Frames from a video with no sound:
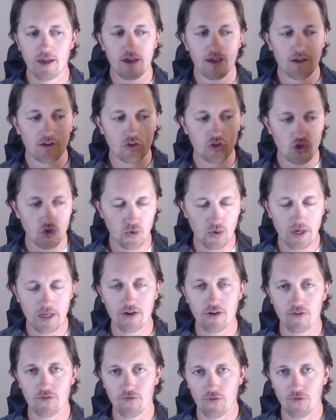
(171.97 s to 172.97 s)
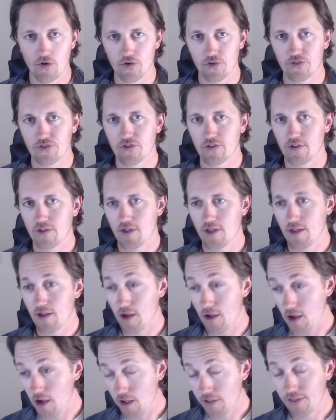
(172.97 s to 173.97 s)
doing your first
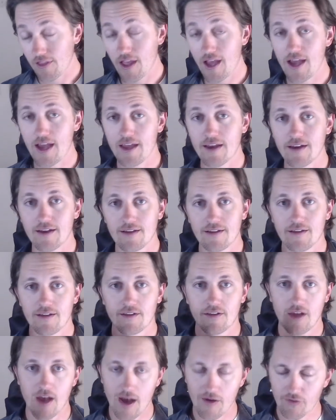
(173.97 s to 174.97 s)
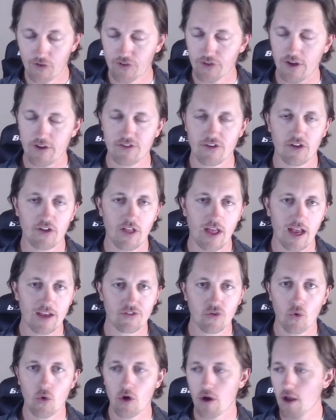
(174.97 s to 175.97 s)
online conversation class,
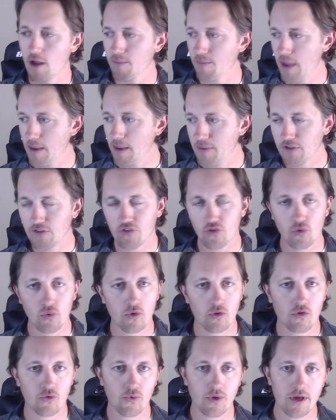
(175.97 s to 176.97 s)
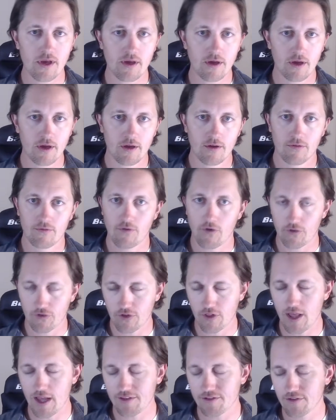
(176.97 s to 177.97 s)
or maybe 2 or 3 first
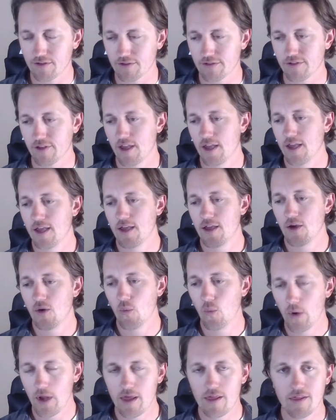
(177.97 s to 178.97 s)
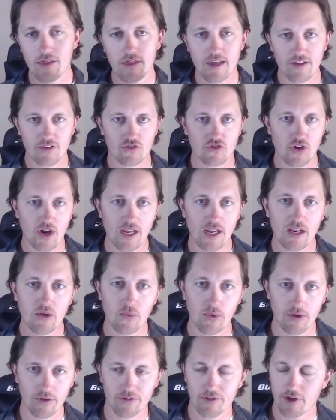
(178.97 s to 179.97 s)
classes with these training
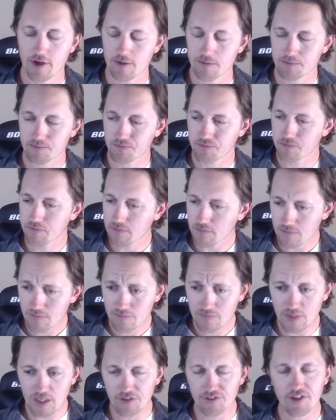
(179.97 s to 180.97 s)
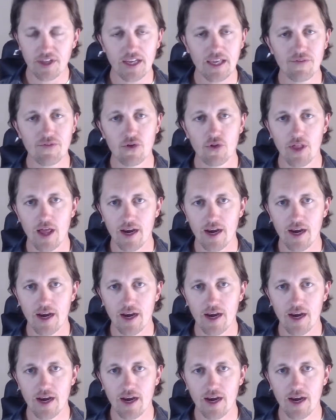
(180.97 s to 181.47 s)
wheels on. It's going to give you a lot of